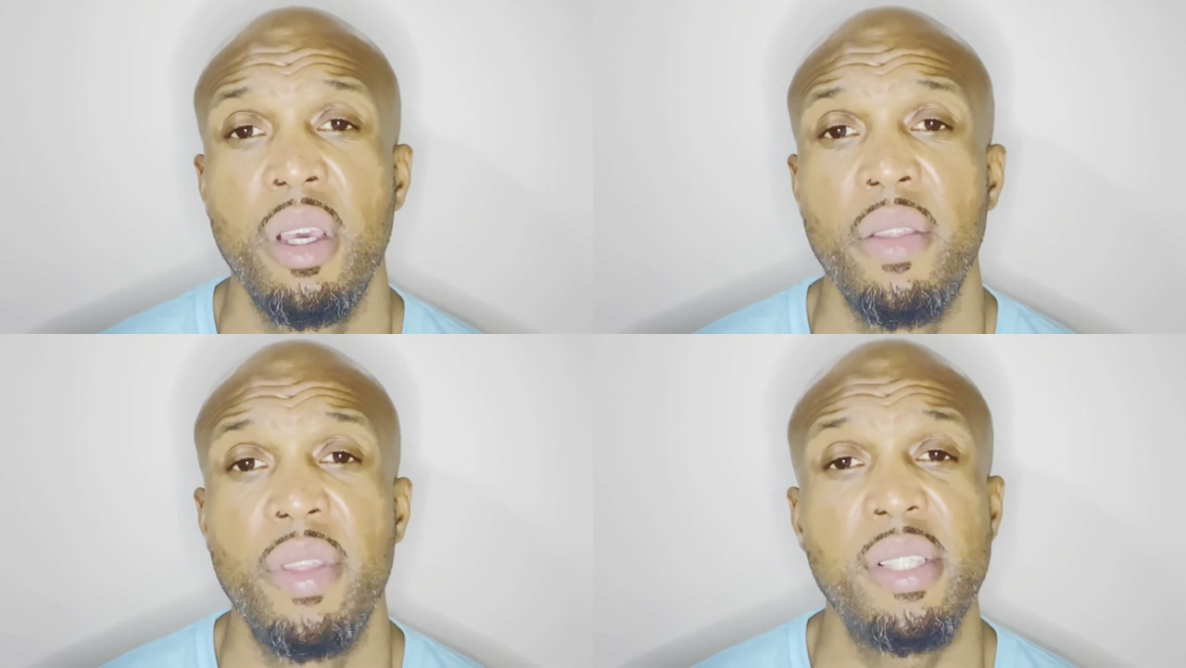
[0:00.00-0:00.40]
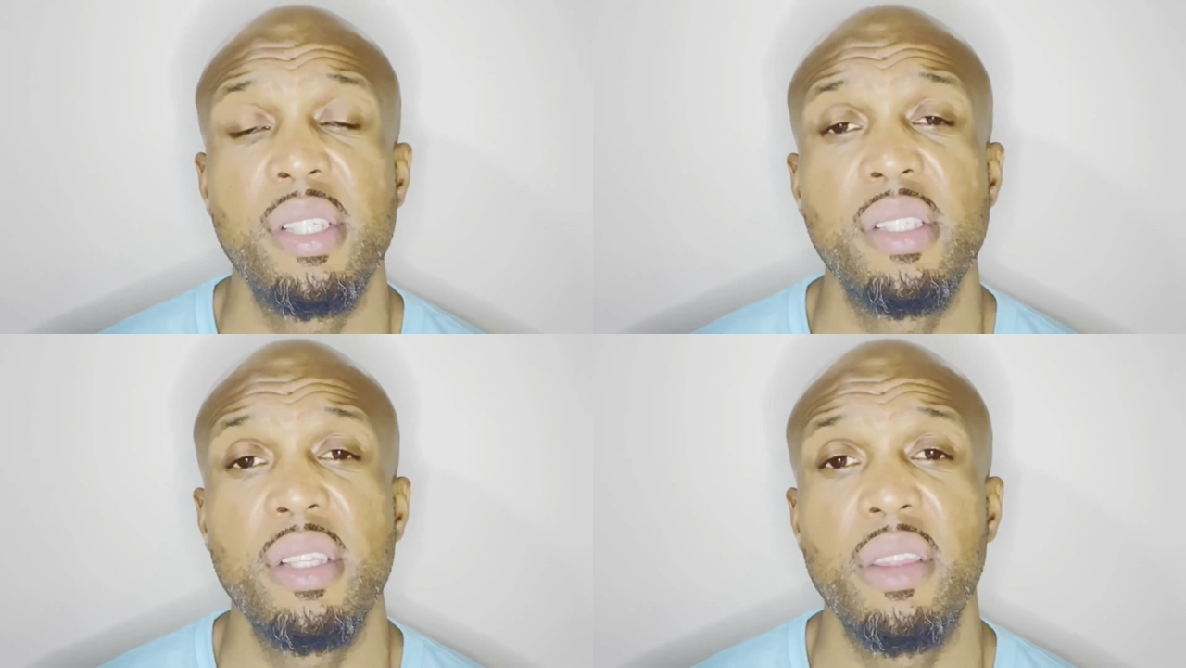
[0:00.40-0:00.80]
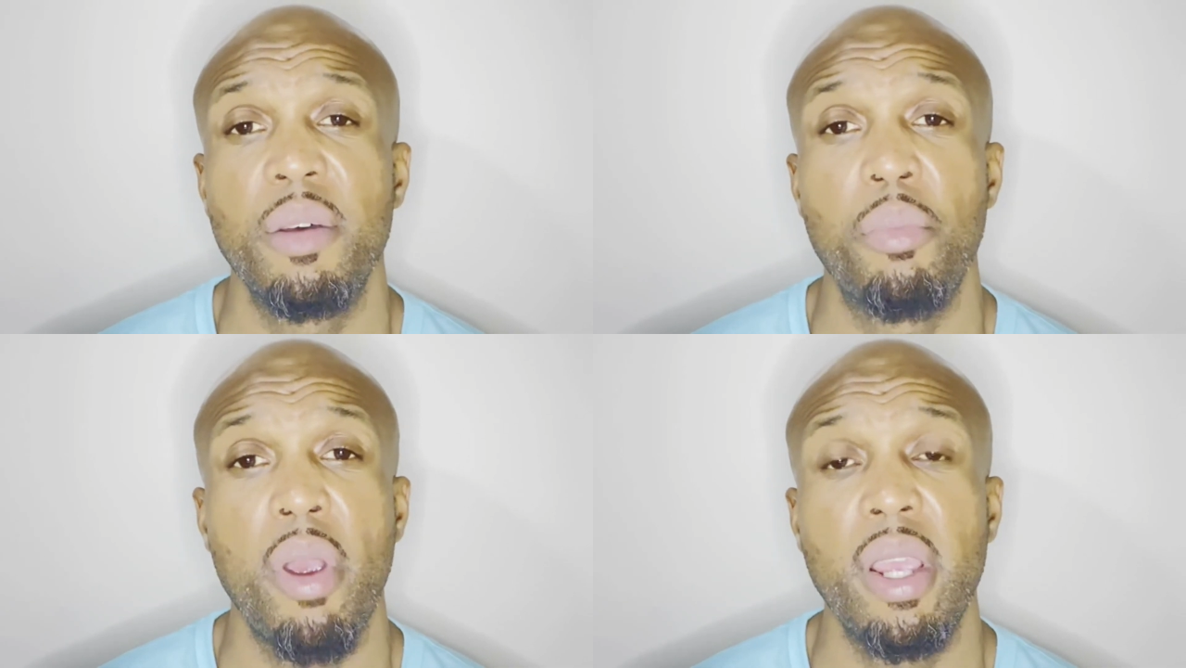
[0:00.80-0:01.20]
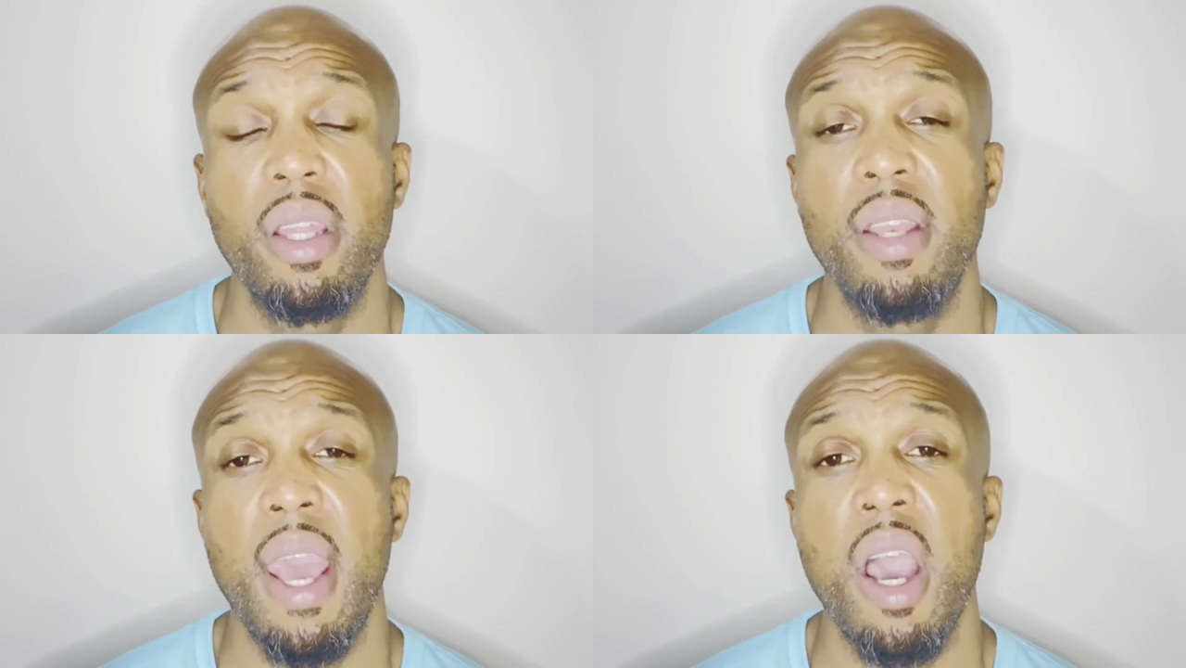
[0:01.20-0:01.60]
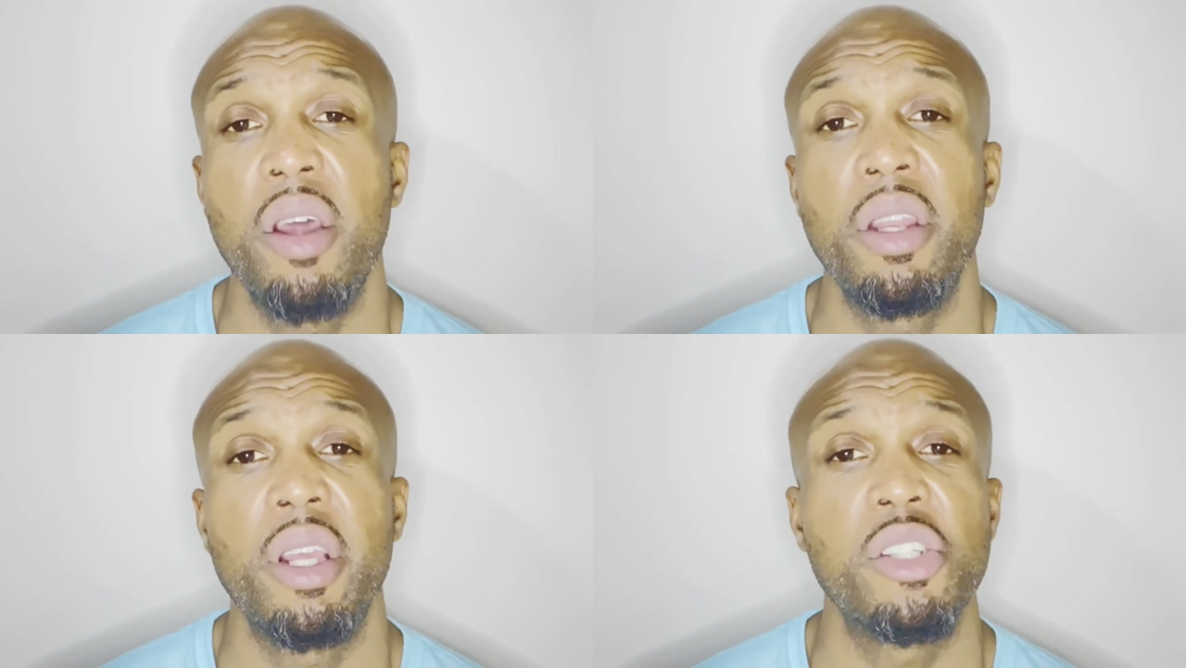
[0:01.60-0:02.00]
This isn't the breaking
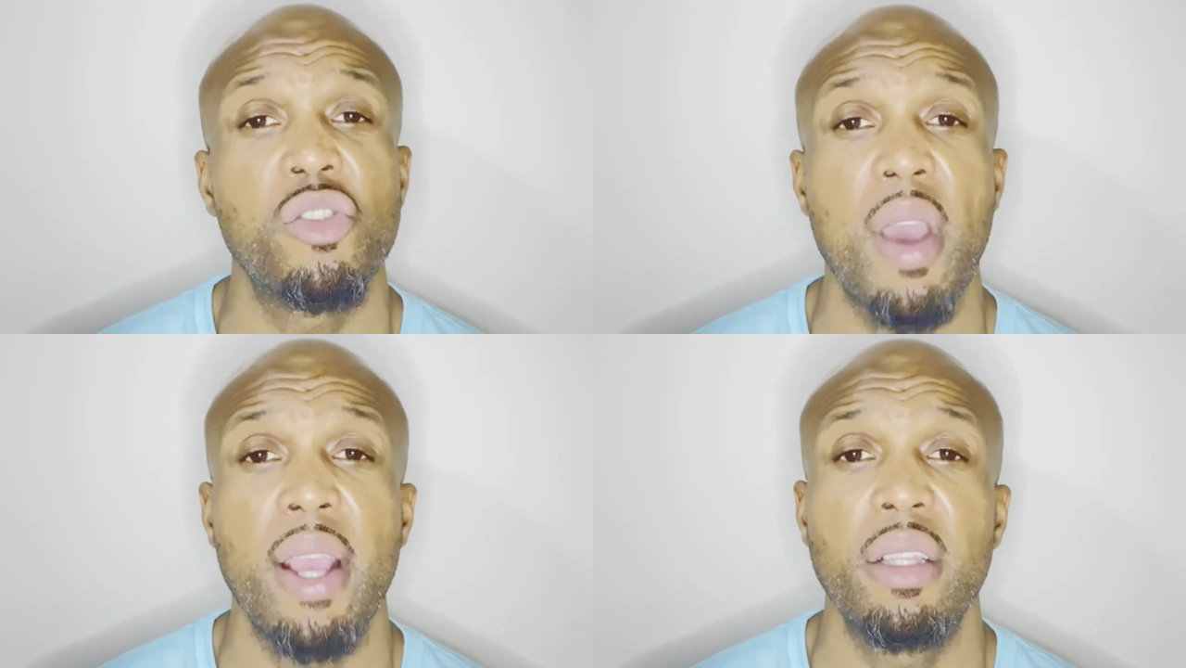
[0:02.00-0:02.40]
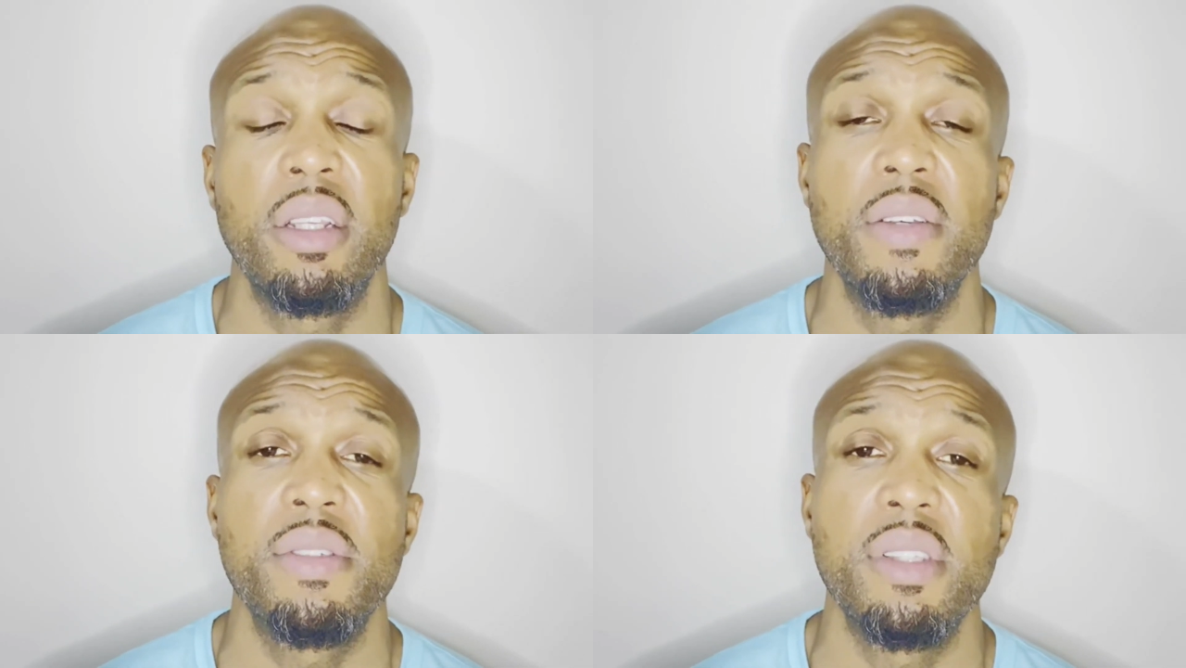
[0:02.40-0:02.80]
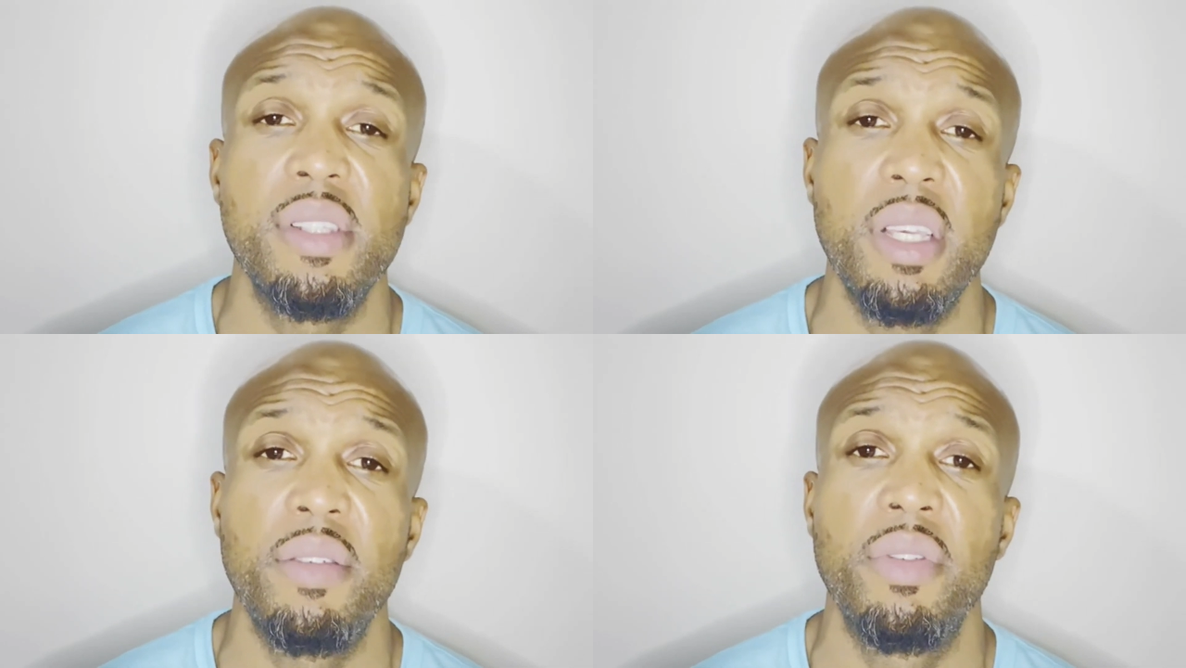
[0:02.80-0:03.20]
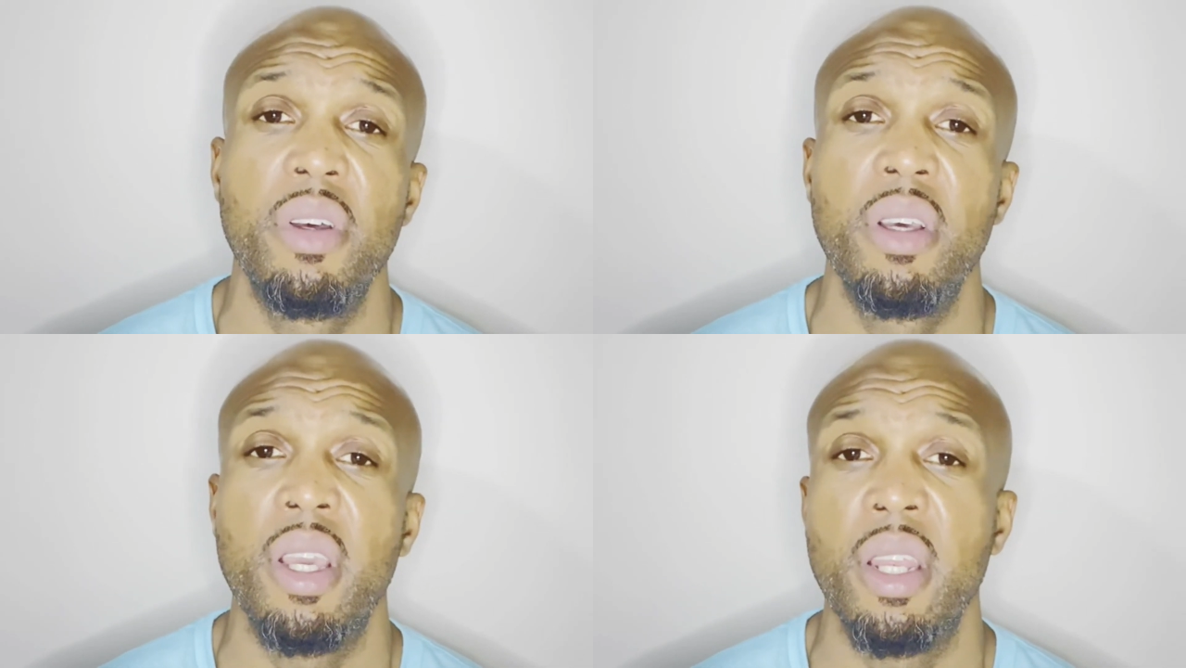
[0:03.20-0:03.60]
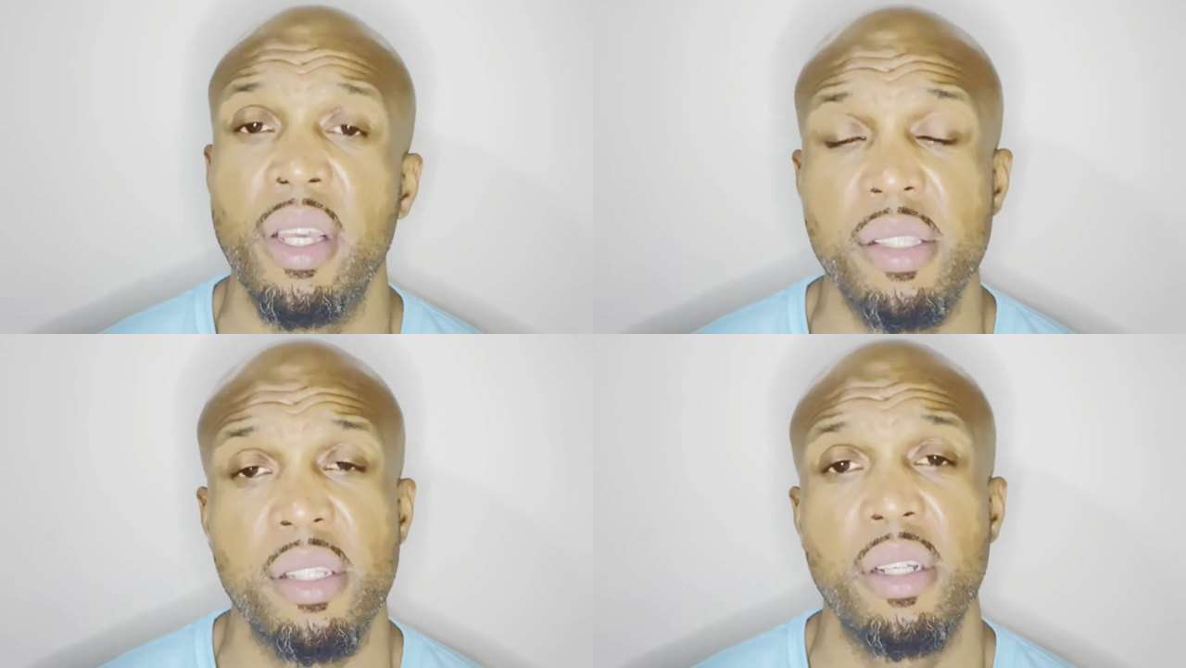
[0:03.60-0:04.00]
down and extracting of sativa and
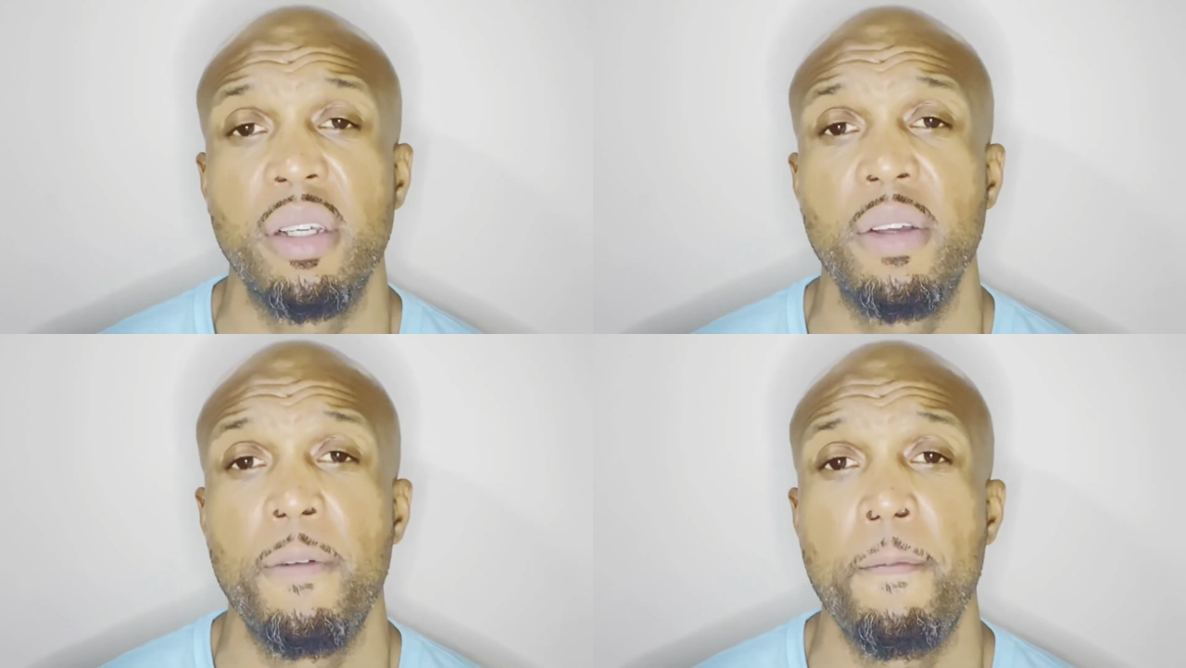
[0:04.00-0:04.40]
indica.